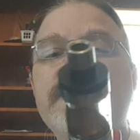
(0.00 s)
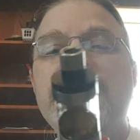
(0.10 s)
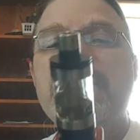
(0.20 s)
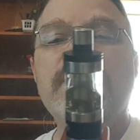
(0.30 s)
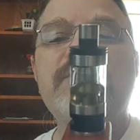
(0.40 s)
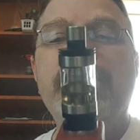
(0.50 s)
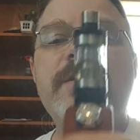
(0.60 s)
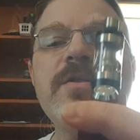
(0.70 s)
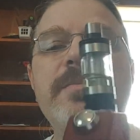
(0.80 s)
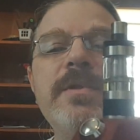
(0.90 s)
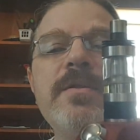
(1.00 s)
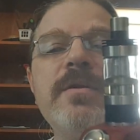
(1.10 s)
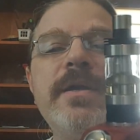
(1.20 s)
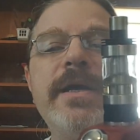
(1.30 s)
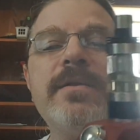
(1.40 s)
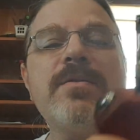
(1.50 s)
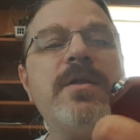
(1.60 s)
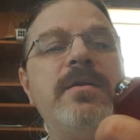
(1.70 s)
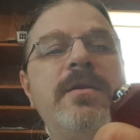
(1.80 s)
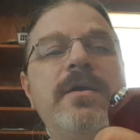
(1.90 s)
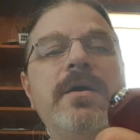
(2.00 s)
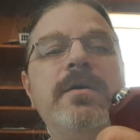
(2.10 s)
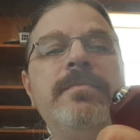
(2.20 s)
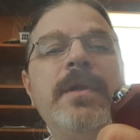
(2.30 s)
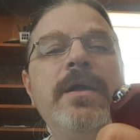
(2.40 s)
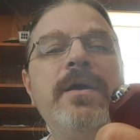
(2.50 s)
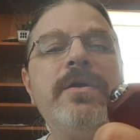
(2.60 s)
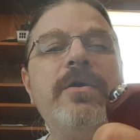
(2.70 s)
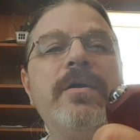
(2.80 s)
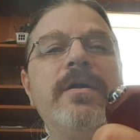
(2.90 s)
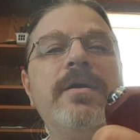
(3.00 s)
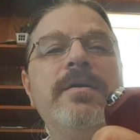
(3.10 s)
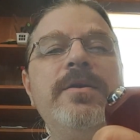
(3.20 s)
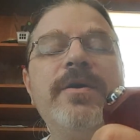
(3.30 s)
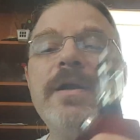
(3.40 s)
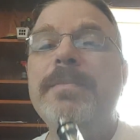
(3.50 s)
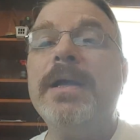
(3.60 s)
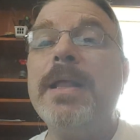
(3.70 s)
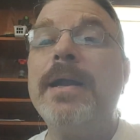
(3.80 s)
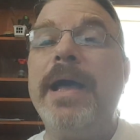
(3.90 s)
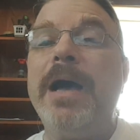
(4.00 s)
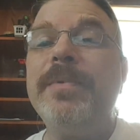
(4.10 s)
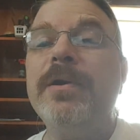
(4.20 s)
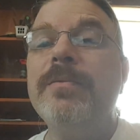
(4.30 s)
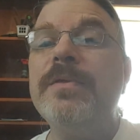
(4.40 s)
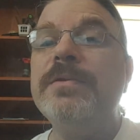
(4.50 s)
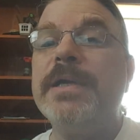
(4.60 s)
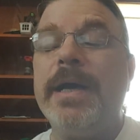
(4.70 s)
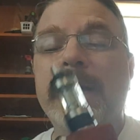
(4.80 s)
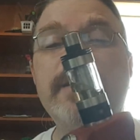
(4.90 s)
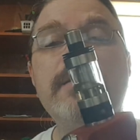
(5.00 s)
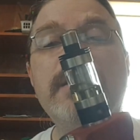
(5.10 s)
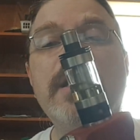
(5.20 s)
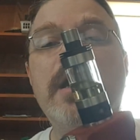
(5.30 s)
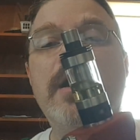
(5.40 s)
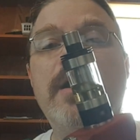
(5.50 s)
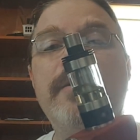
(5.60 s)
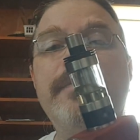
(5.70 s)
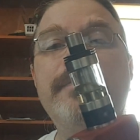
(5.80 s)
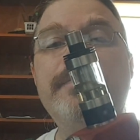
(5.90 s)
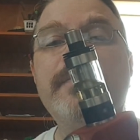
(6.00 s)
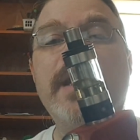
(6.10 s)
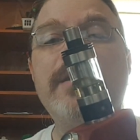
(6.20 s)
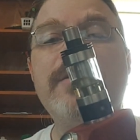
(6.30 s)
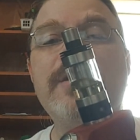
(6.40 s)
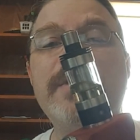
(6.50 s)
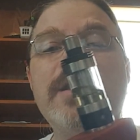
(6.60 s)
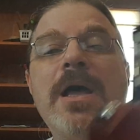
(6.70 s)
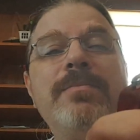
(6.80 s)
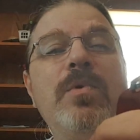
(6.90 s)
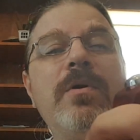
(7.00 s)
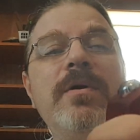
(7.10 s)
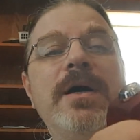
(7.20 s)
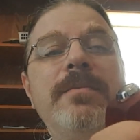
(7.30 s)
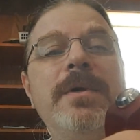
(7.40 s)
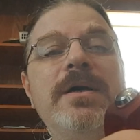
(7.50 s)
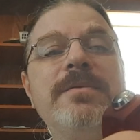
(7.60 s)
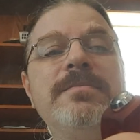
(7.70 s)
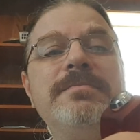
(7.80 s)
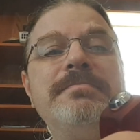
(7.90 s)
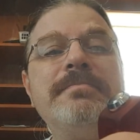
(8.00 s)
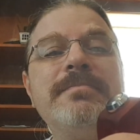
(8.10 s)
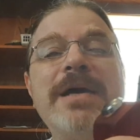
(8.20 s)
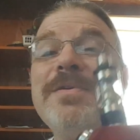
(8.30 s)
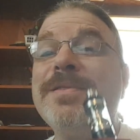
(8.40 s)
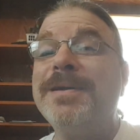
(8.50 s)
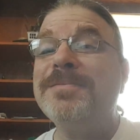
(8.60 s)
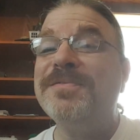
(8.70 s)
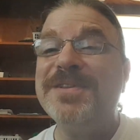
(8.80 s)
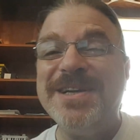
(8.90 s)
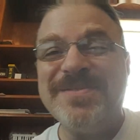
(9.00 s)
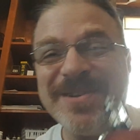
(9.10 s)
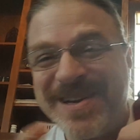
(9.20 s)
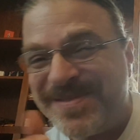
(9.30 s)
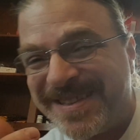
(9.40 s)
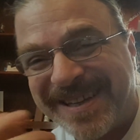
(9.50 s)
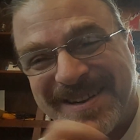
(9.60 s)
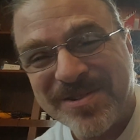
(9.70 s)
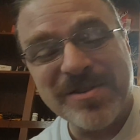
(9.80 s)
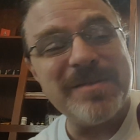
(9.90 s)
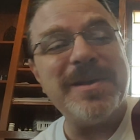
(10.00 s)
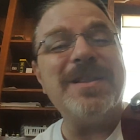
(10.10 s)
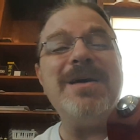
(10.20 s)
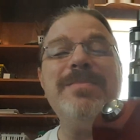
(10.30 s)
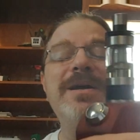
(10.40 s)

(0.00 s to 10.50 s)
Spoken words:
some of these little tricks, some of these little hints, and you're gonna be a lot happier with your tank, and you're gonna be a lot more everything, the flavor and everything is just gonna be a lot